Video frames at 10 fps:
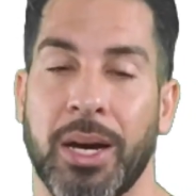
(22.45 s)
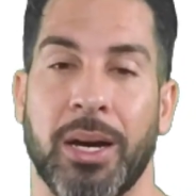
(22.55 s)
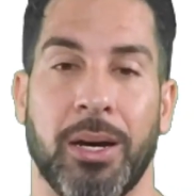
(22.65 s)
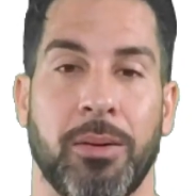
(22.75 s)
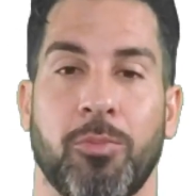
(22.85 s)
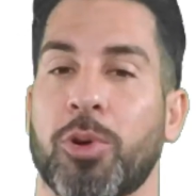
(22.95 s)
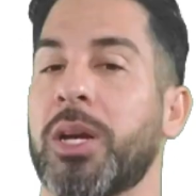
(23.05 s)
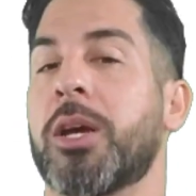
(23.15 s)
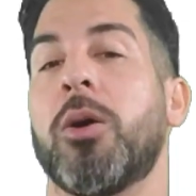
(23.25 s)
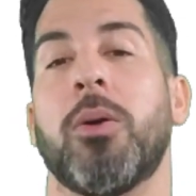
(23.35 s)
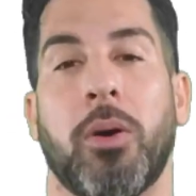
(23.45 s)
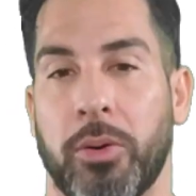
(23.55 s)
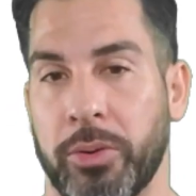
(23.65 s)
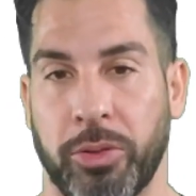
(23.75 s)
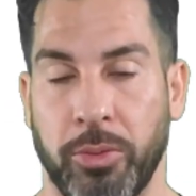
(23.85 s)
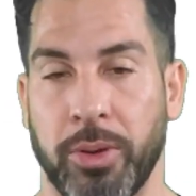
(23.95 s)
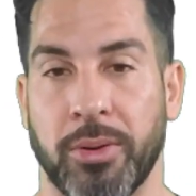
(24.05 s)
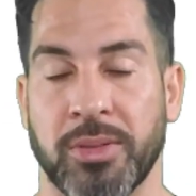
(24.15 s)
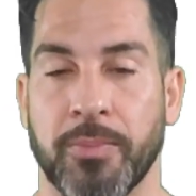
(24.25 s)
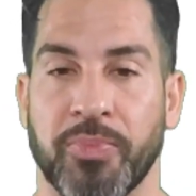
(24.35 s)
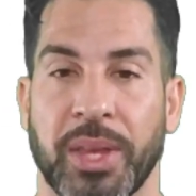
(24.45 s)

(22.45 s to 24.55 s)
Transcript: We're going to go all through those.